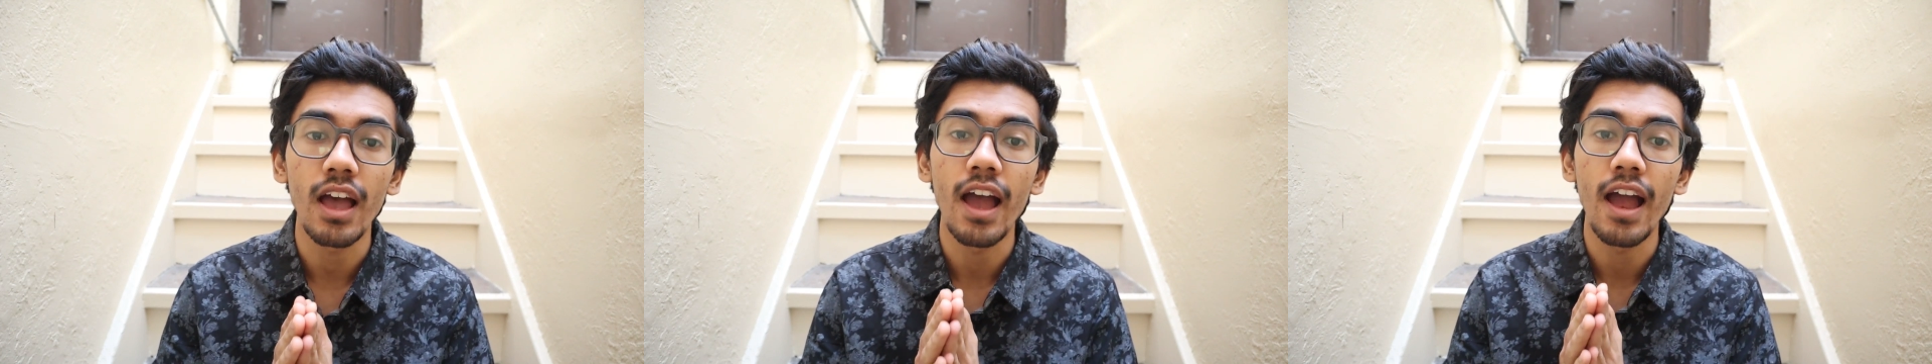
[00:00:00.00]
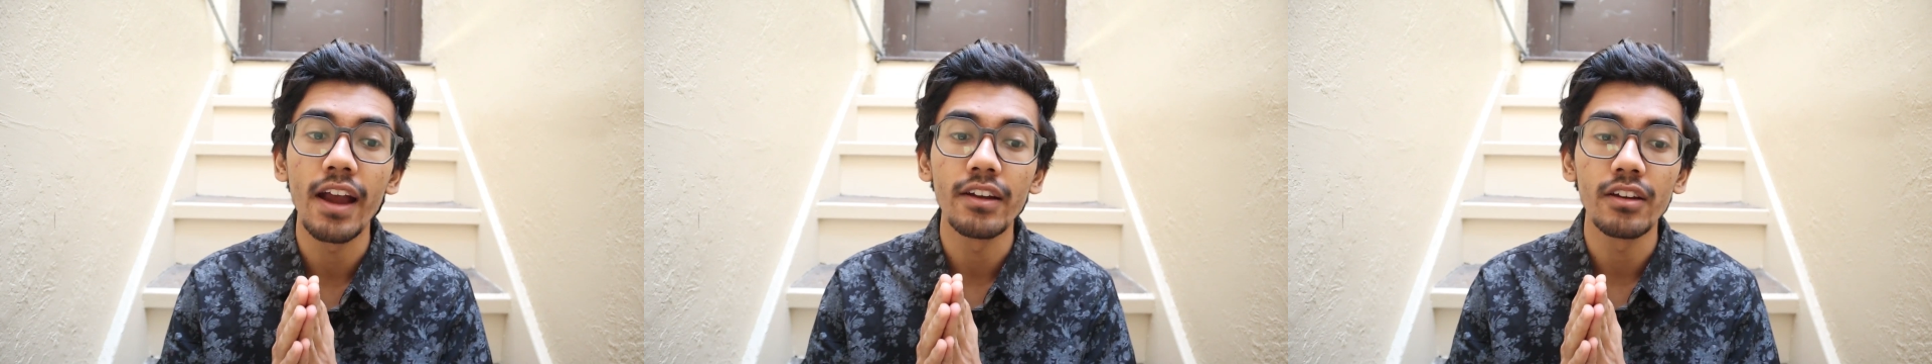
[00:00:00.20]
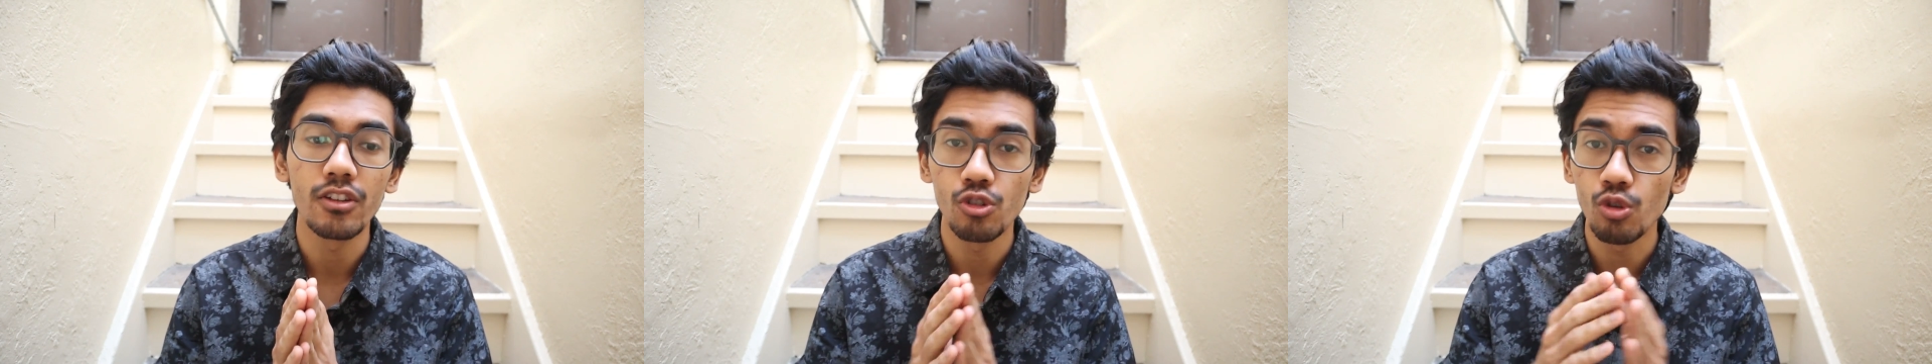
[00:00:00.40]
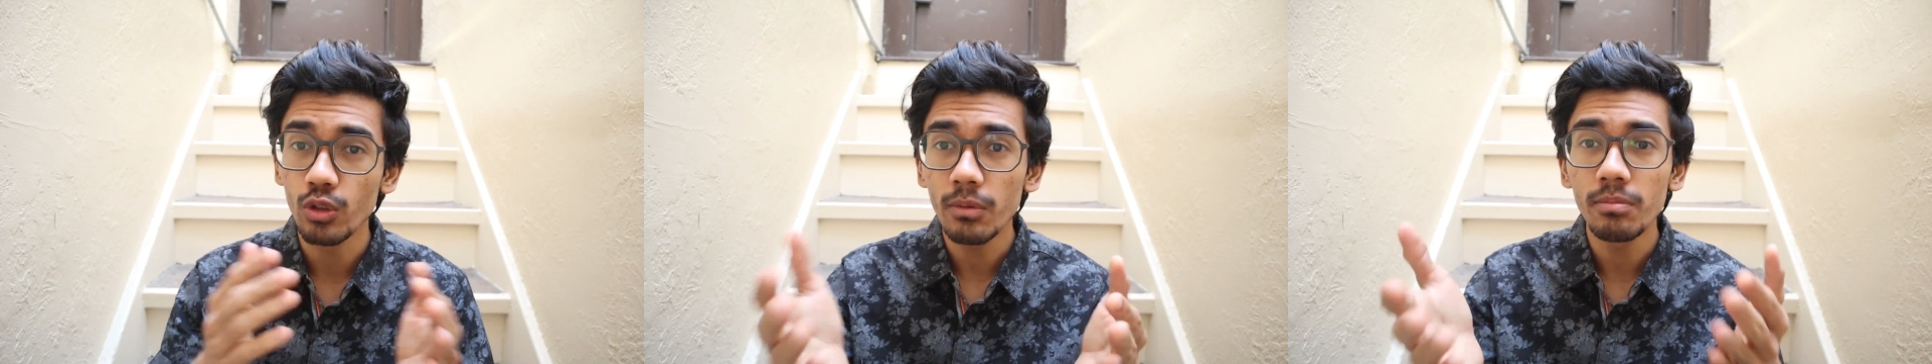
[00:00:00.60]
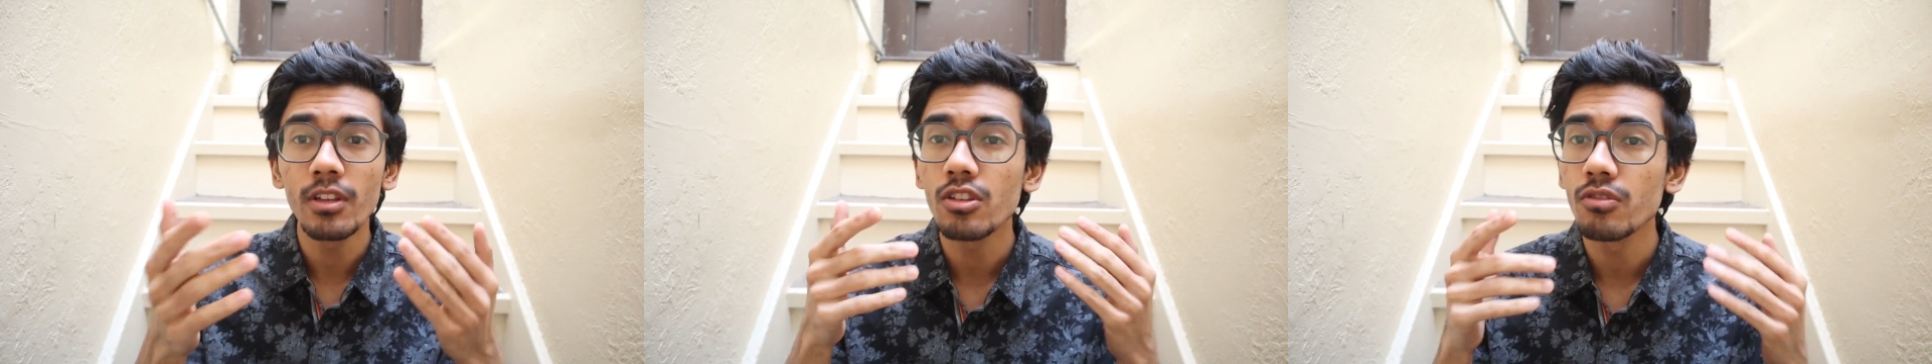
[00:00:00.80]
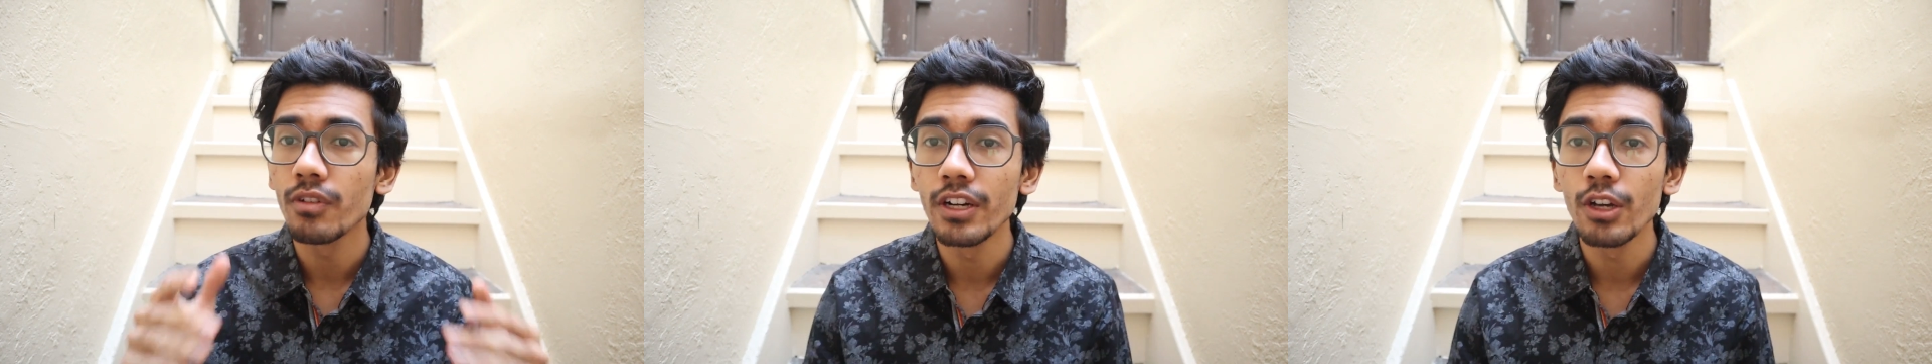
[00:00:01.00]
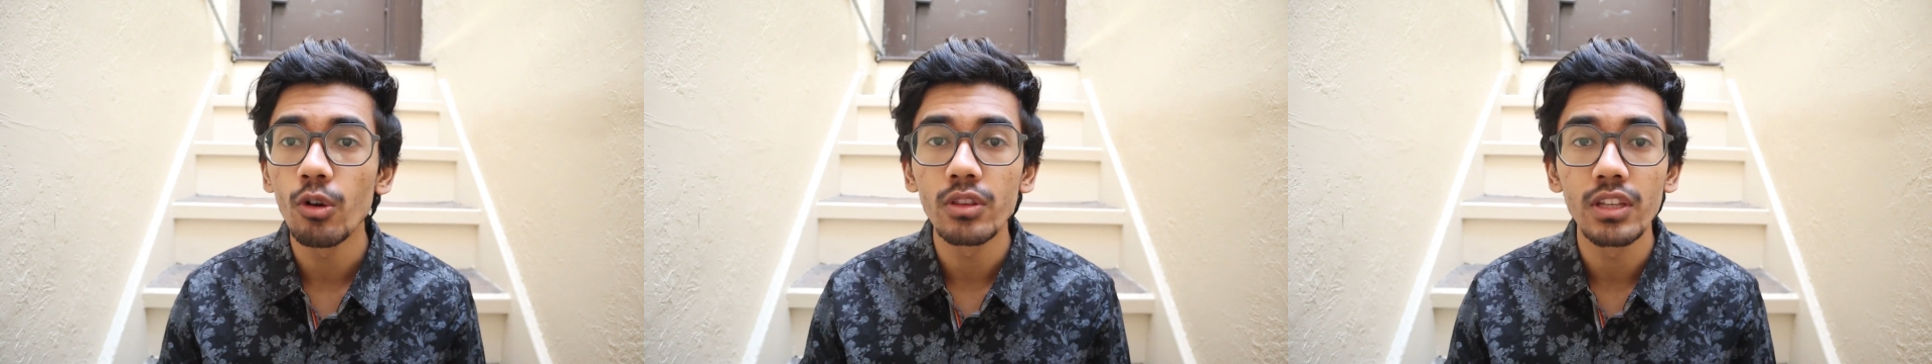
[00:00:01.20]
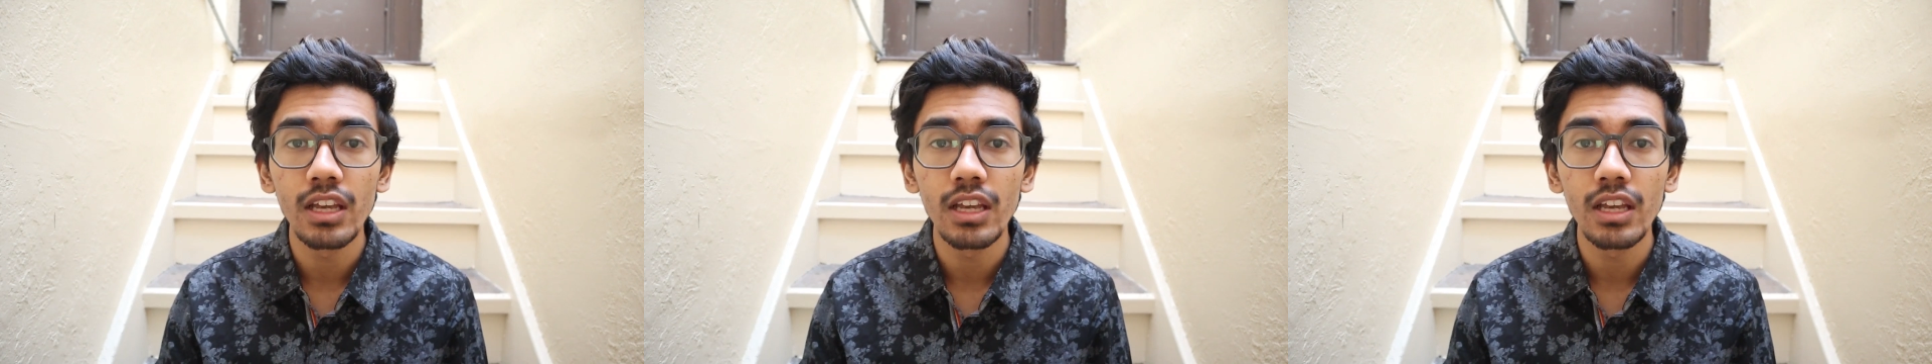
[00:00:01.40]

and show them this video.